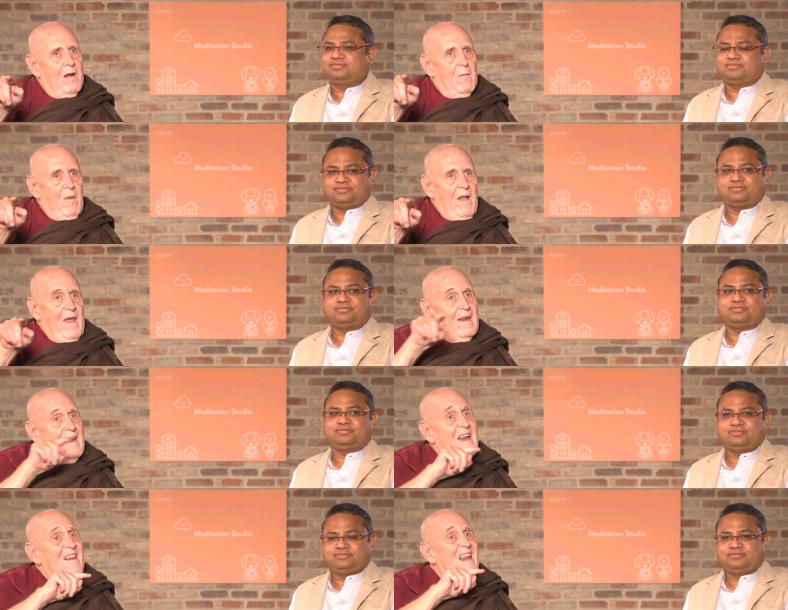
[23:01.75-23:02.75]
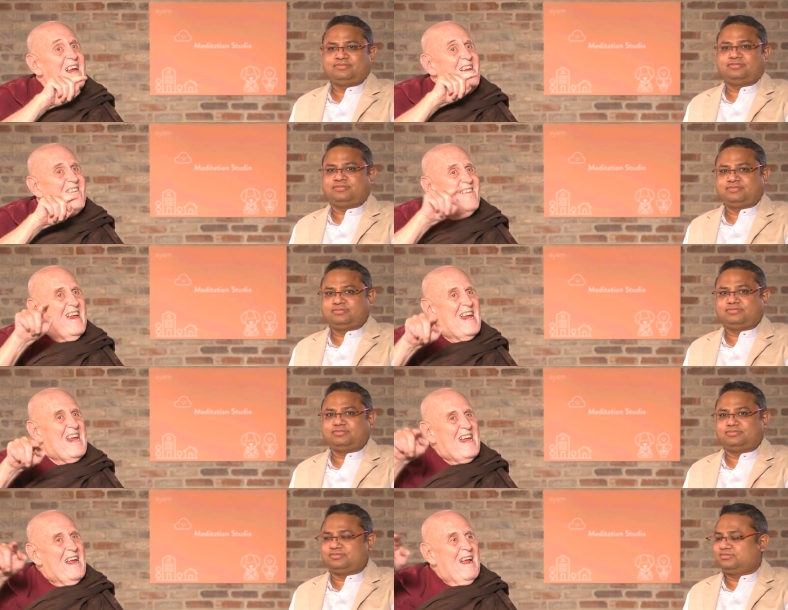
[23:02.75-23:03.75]
Speaker 1: them. And they, they
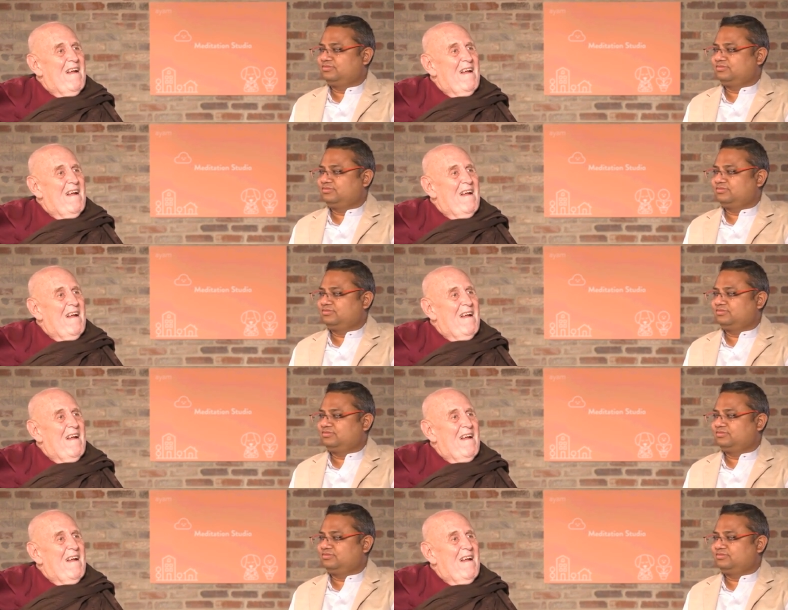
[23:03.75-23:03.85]
see